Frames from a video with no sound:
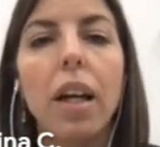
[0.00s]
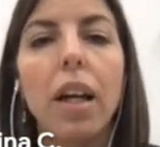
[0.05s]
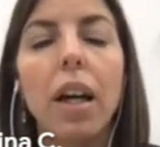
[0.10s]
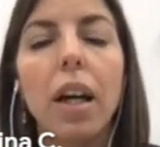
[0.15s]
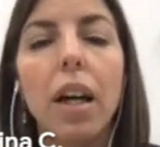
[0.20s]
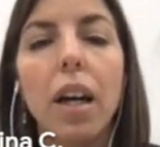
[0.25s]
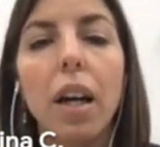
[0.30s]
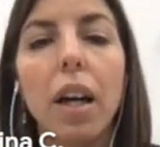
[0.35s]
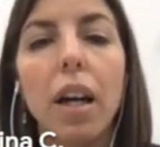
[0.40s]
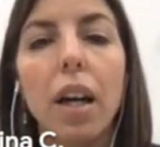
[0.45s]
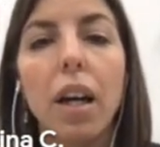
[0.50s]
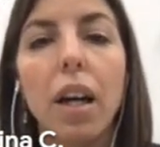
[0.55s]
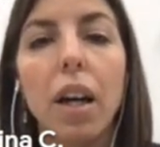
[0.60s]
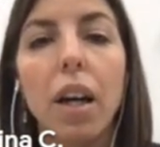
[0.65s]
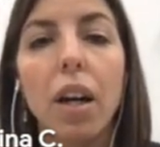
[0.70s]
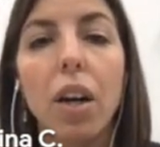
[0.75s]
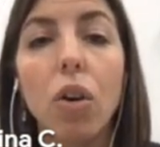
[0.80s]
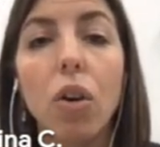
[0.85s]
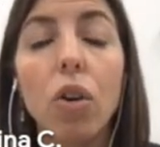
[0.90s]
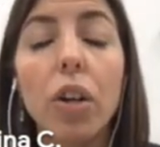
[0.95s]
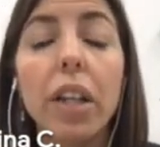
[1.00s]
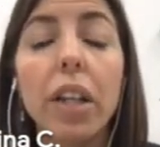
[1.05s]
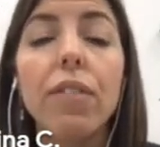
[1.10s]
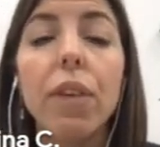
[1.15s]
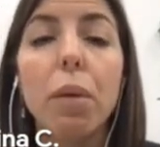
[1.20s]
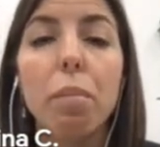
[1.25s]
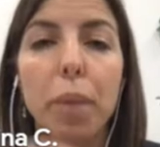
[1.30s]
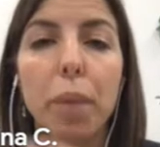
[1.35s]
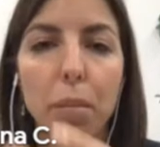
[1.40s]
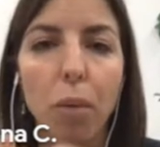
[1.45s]
or
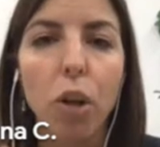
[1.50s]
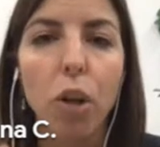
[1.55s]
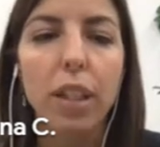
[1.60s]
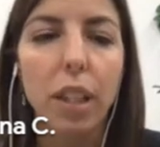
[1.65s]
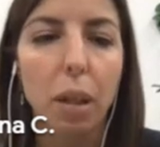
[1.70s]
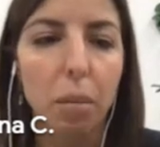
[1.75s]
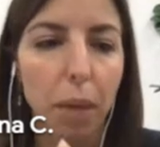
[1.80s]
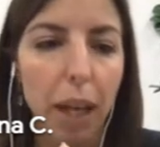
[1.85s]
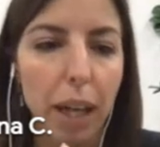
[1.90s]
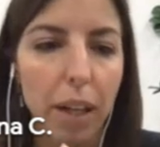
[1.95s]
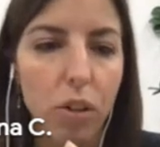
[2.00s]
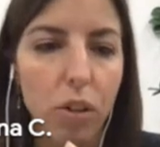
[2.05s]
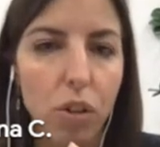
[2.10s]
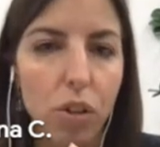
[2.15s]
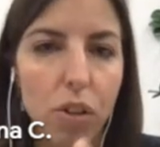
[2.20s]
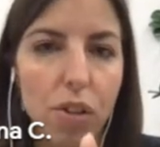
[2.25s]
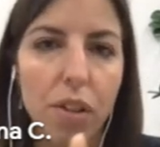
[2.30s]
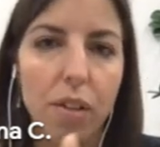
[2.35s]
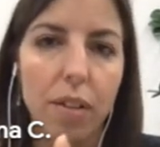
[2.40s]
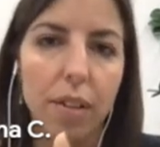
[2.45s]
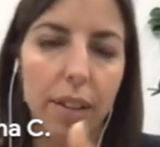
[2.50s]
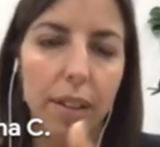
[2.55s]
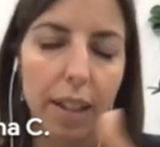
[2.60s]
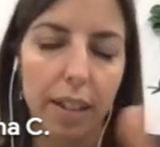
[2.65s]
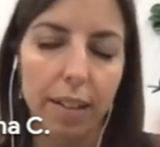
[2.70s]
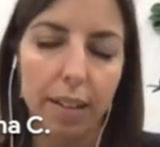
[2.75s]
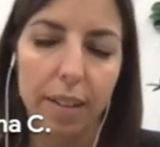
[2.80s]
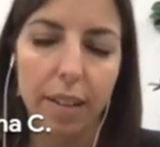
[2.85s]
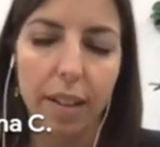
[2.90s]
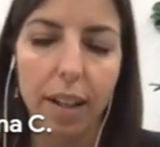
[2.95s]
even primordial black holes
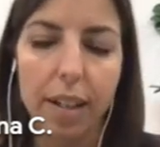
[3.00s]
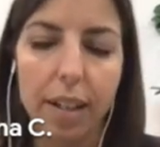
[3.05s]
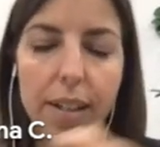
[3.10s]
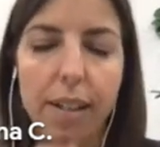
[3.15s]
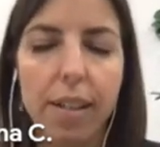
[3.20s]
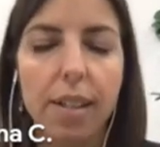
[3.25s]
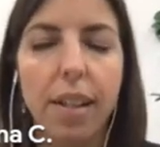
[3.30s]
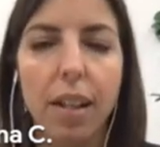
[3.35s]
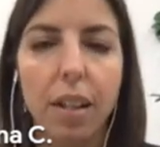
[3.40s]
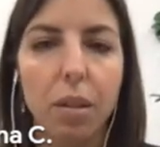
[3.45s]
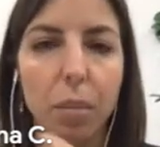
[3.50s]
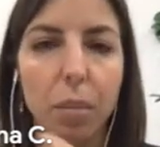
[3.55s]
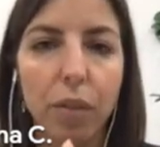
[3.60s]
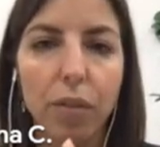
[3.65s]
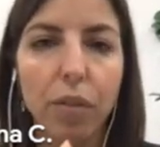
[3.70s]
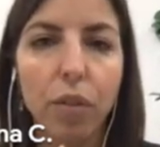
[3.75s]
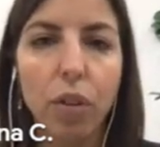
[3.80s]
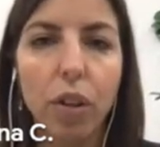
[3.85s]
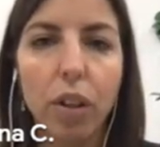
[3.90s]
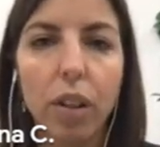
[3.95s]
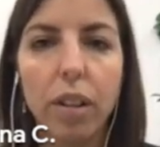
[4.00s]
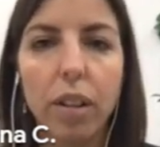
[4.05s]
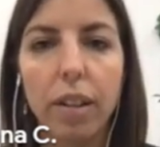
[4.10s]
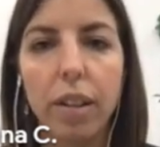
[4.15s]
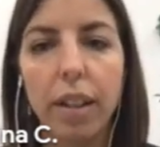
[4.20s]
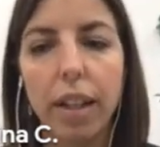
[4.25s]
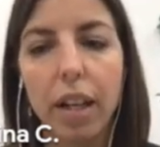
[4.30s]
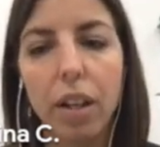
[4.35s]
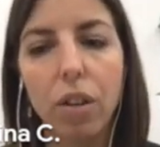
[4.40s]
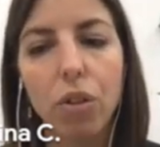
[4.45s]
that, as I said before,
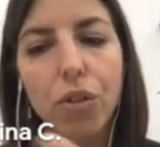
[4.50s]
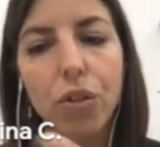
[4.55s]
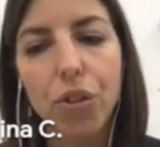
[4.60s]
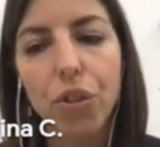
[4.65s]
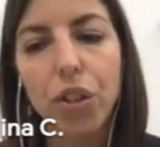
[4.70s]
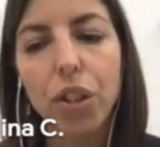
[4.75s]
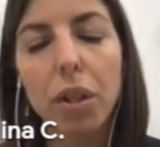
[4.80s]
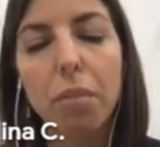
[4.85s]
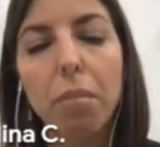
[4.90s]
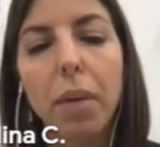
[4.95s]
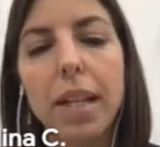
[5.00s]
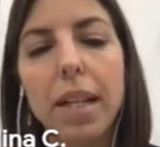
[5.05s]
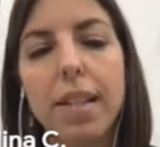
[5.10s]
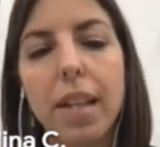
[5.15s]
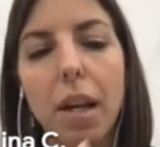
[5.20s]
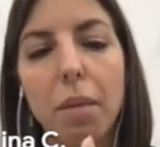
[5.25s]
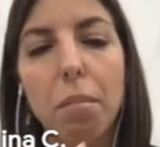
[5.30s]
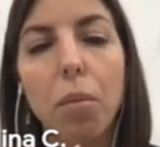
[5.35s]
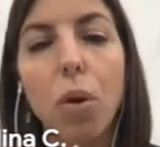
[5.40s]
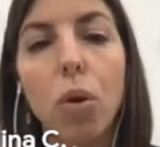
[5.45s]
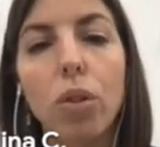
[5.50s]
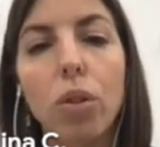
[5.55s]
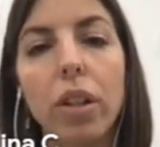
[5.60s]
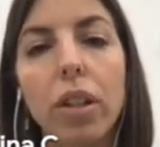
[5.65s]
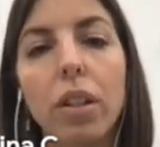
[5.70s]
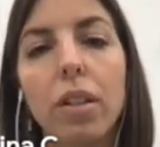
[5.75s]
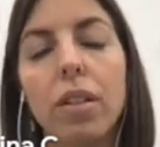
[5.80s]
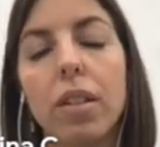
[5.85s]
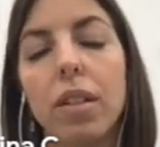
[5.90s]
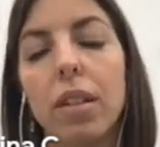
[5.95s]
they are considered by some
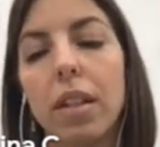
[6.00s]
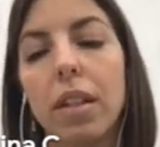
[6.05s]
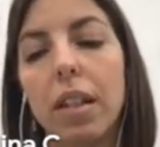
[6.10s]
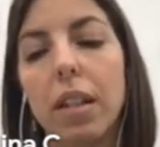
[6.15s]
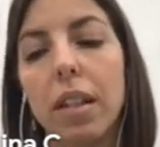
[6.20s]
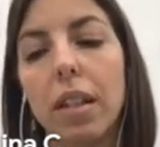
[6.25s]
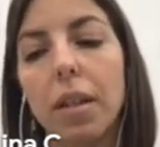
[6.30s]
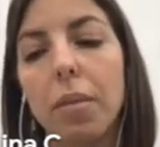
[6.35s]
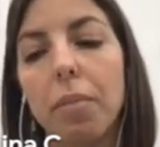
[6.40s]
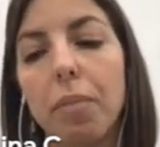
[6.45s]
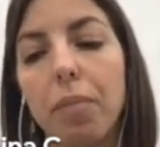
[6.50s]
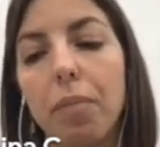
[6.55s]
models a